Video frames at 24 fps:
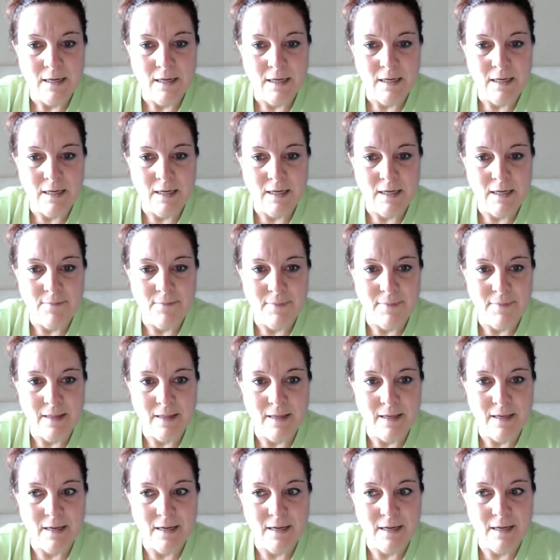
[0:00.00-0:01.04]

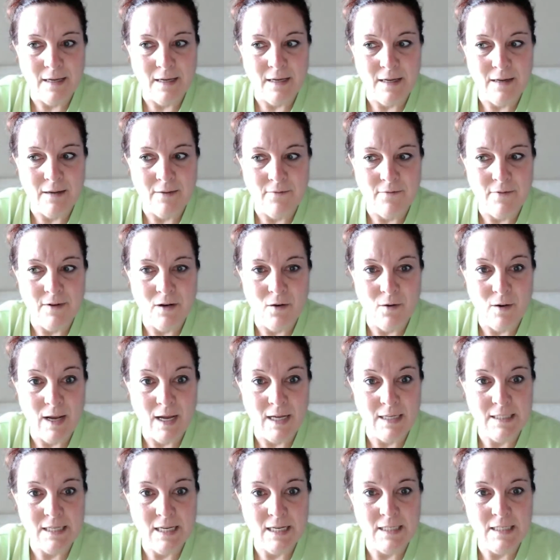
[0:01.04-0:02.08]
video
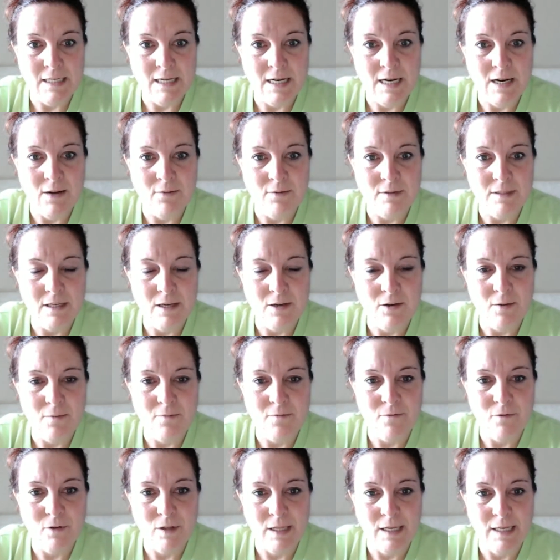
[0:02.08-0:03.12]
content, and I will tell you
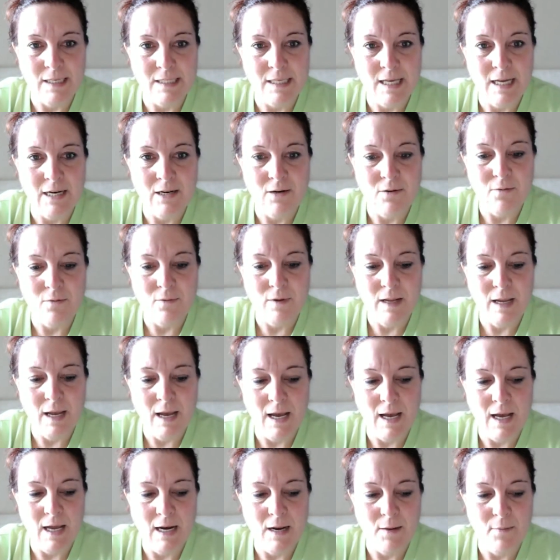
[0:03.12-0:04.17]
I'm really excited. We
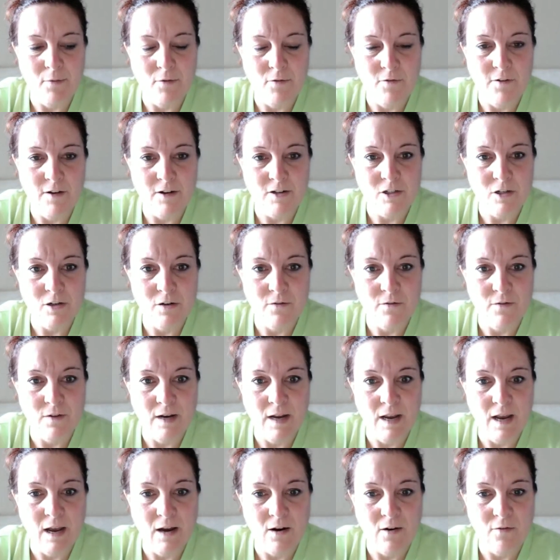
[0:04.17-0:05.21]
had a professional
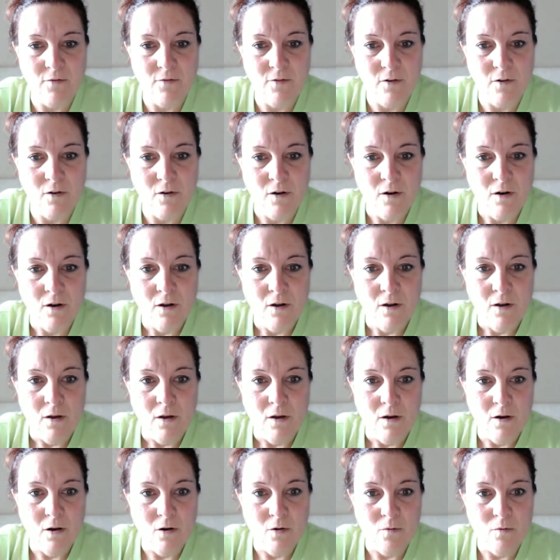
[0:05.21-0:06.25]
videographer
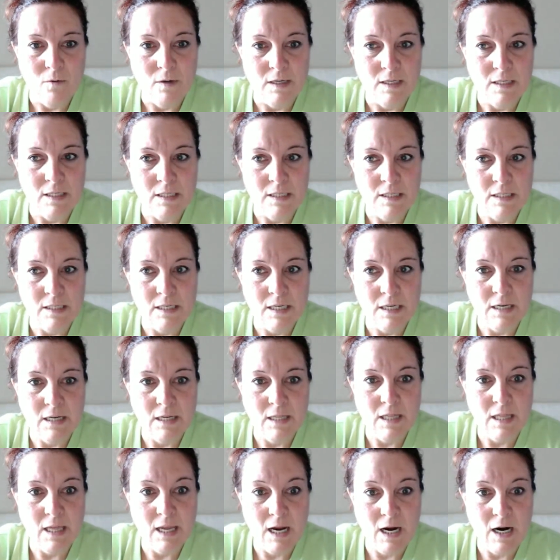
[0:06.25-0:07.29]
who was
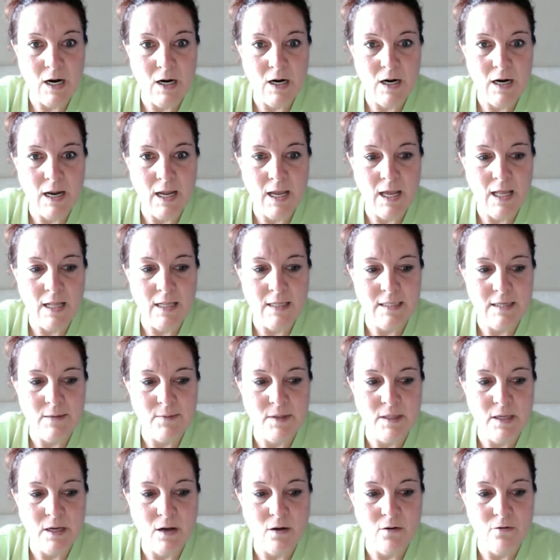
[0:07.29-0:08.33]
there, and
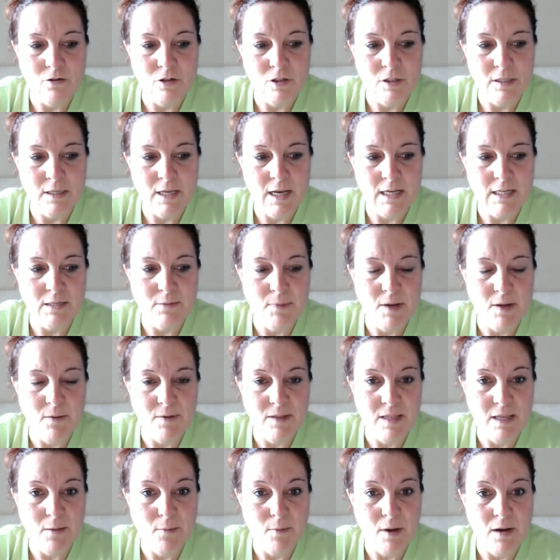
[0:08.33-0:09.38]
some of the coaches got to meet
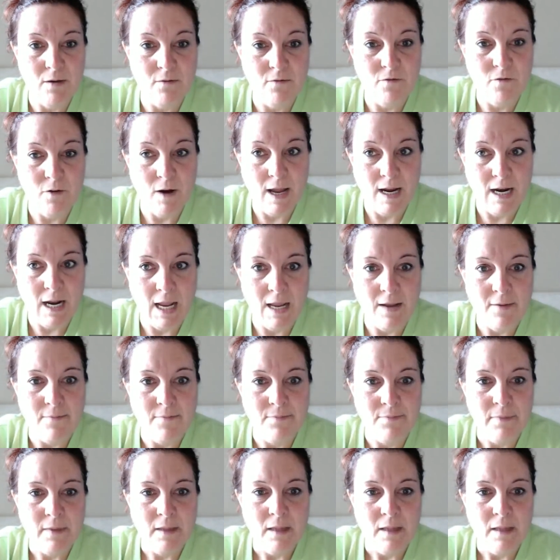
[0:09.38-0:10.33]
with him on Friday.